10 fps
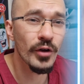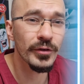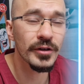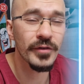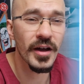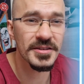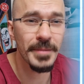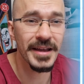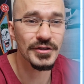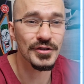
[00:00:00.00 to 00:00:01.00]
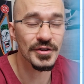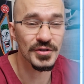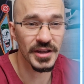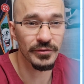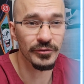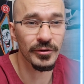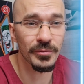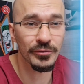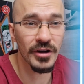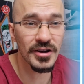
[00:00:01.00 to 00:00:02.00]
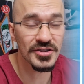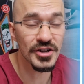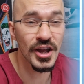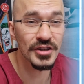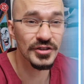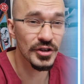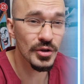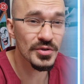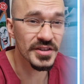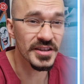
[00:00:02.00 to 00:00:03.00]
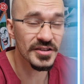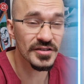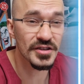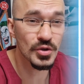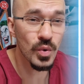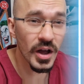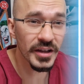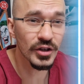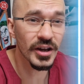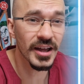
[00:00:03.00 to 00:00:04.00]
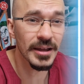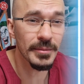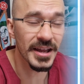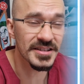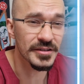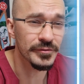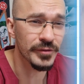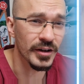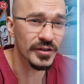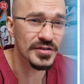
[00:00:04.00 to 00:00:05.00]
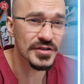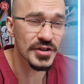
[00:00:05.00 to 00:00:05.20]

we often advise patients who suffer from thrush to use this because it's quite good at eliminating fungus